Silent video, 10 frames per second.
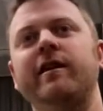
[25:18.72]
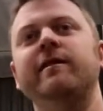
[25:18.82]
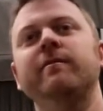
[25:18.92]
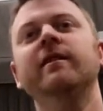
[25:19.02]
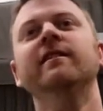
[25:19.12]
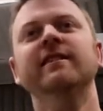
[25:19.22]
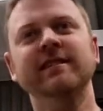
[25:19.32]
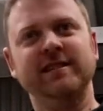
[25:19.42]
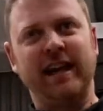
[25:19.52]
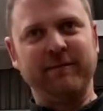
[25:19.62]
theme,
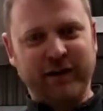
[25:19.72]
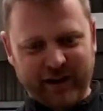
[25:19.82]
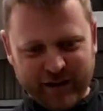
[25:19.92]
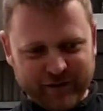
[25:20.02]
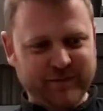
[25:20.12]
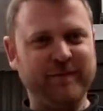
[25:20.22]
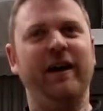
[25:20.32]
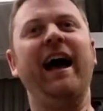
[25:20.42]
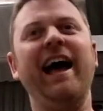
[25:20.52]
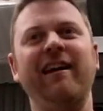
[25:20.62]
same kind of
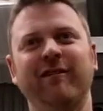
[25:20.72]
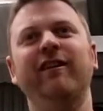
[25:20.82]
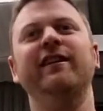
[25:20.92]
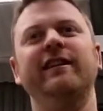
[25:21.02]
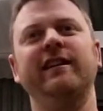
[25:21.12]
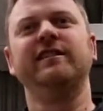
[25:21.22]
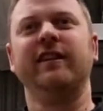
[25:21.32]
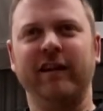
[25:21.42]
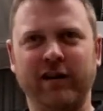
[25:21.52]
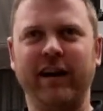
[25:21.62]
air ride, and
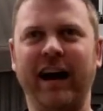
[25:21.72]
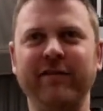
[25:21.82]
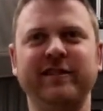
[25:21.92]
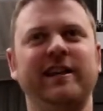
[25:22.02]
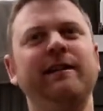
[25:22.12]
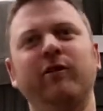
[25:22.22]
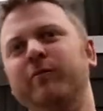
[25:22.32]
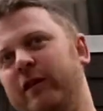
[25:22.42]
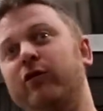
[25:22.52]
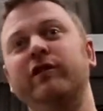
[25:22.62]
so they'll kind of have the same
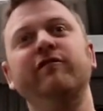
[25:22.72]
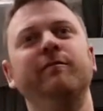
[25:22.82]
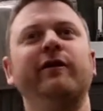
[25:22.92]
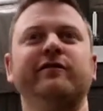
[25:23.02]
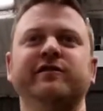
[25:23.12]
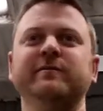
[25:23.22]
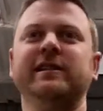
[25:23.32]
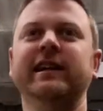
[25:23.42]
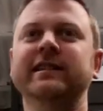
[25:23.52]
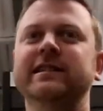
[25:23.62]
look, but they're all different models of
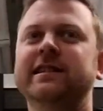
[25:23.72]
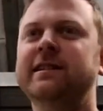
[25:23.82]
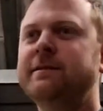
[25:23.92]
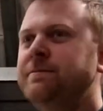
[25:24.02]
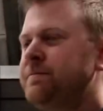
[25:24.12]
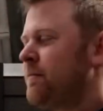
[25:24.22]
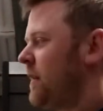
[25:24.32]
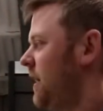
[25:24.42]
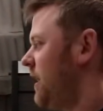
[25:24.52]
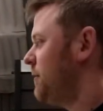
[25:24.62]
Mercedes.
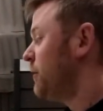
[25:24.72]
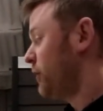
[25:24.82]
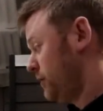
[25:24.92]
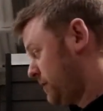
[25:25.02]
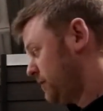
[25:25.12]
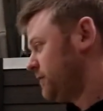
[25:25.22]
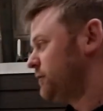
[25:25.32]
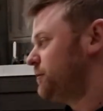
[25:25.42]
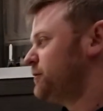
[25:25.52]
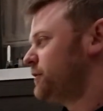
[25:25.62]
And one of them
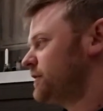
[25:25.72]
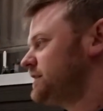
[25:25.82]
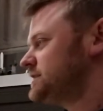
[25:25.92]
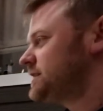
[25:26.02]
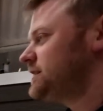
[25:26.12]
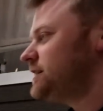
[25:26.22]
hopefully will be one of these.